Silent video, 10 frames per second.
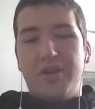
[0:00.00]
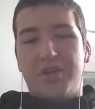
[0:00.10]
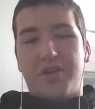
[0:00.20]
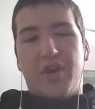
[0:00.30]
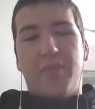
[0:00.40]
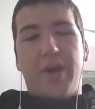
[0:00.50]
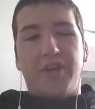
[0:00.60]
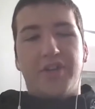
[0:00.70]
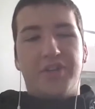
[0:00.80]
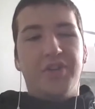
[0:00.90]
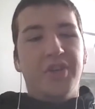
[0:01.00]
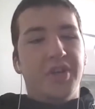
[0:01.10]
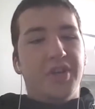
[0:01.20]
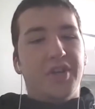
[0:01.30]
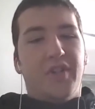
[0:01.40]
So I imagine
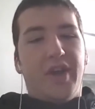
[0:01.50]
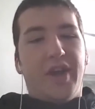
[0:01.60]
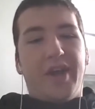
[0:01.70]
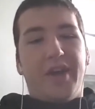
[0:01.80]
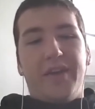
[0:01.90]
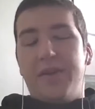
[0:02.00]
that